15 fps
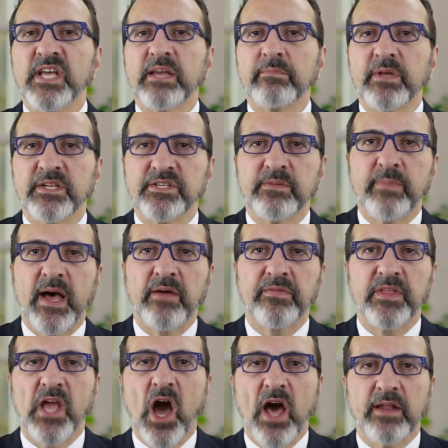segment is
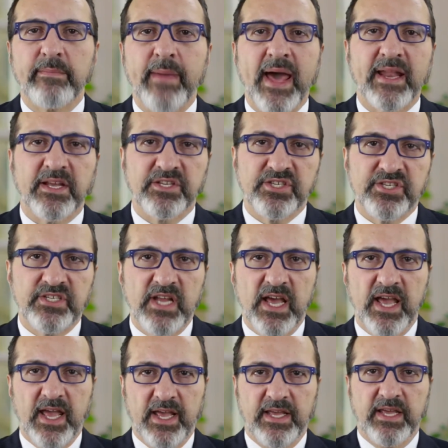about the automatic
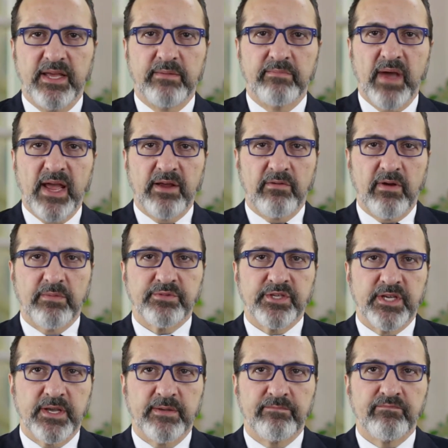stay in
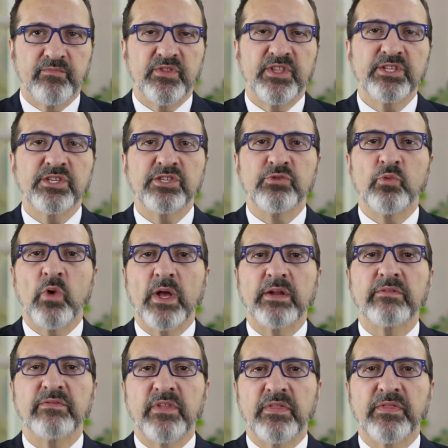bankruptcy. This is one
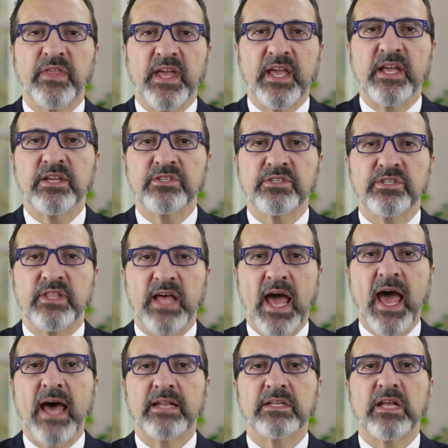of the things
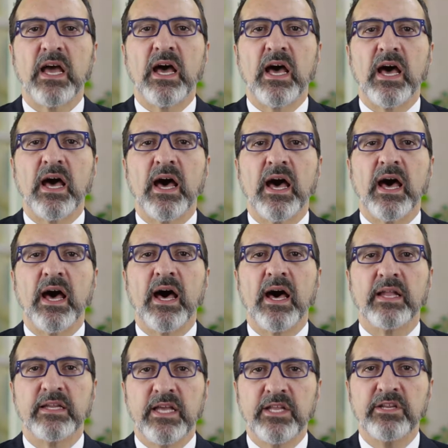that
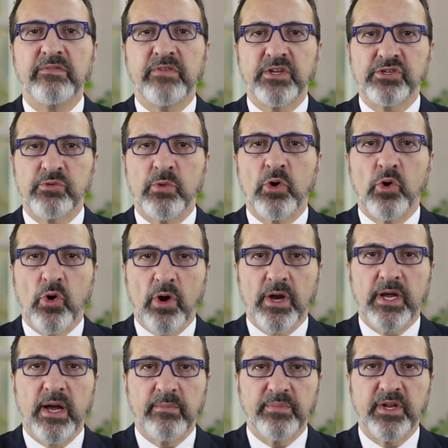an individual or
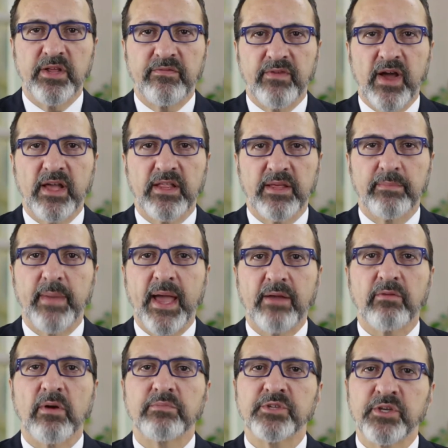a company filing
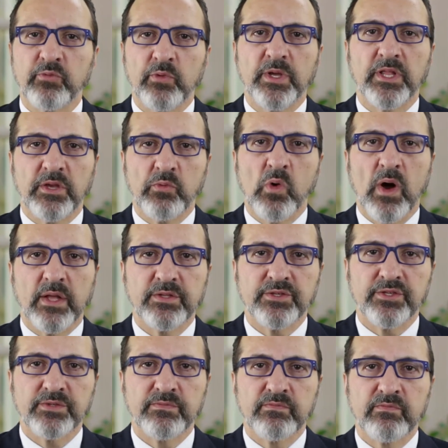bankruptcy really
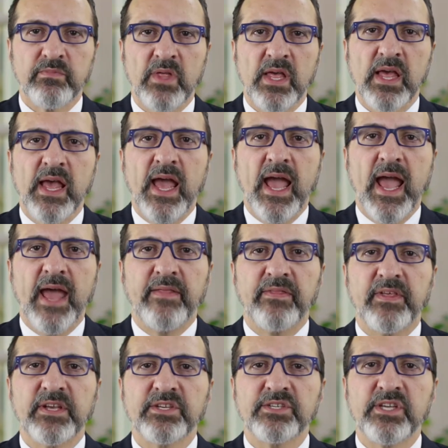wants.
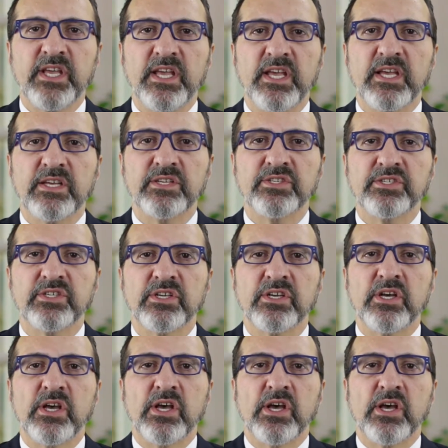And this is